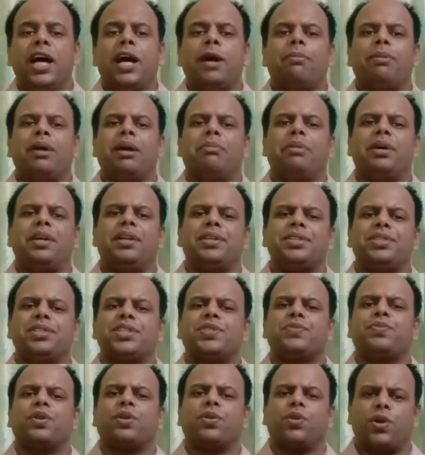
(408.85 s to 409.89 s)
My
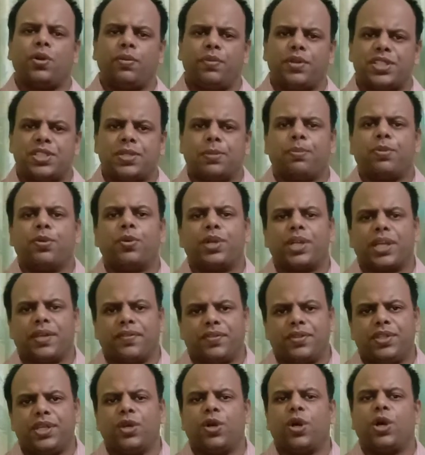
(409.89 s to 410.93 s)
managers were always
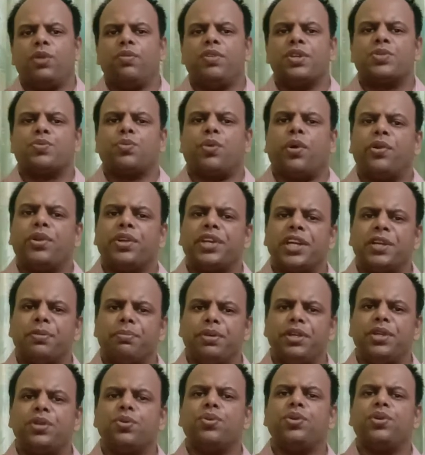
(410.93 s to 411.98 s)
supportive. They always wanted
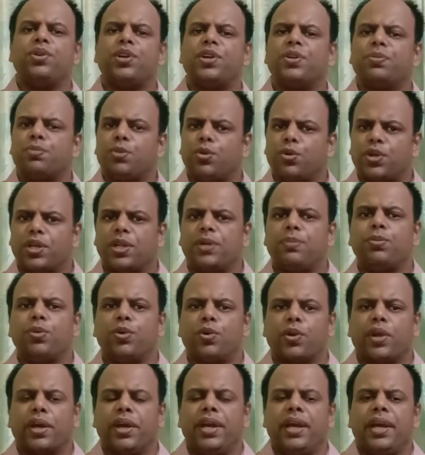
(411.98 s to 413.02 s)
me to learn more and
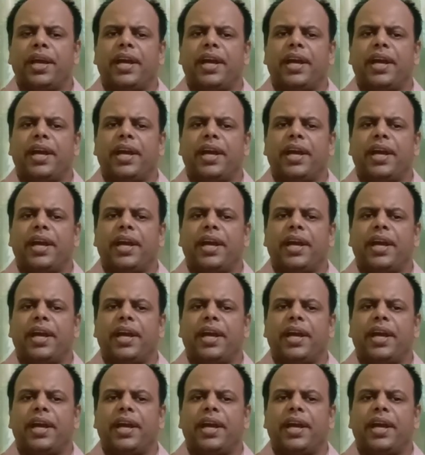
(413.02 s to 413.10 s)
more.